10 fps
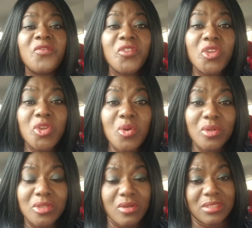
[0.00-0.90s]
you
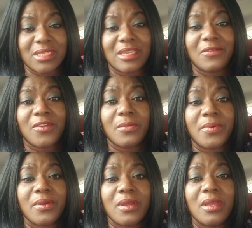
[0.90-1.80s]
don't give up,
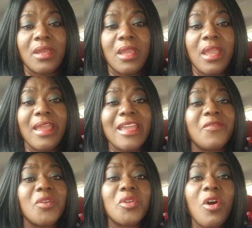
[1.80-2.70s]
if
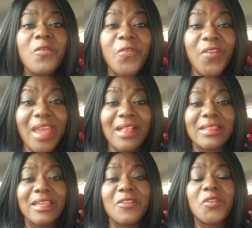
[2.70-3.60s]
you don't fail,
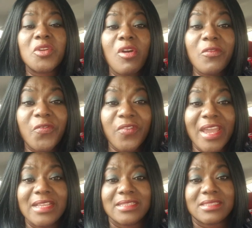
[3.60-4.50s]
if you don't
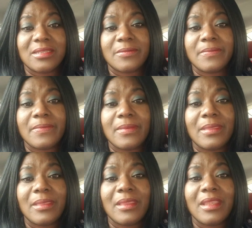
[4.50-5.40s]
faint.
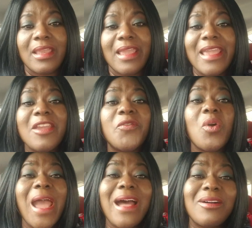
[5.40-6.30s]
If
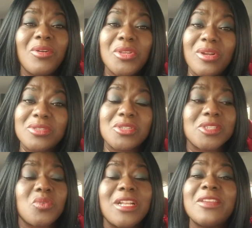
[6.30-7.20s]
you hold on to
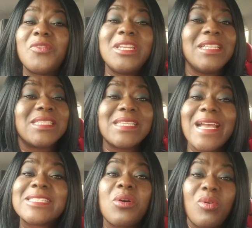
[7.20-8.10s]
His word, even in
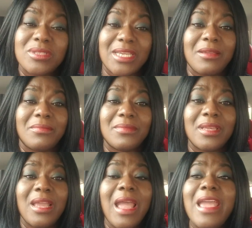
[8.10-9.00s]
tears, hold Him.
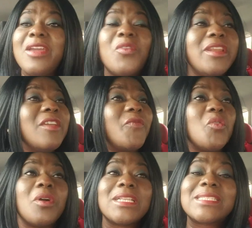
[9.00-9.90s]
Even if
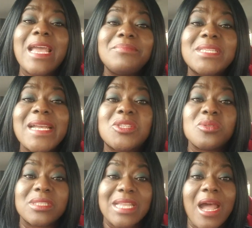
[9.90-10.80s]
you are tempted to
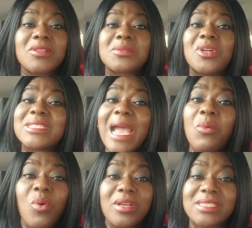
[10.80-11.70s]
doubt, because I
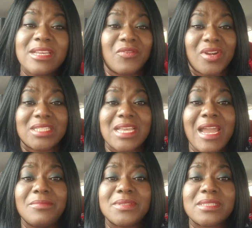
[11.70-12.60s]
was several
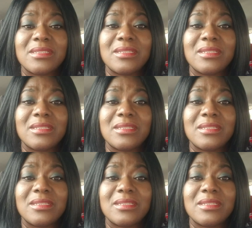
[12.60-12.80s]
times,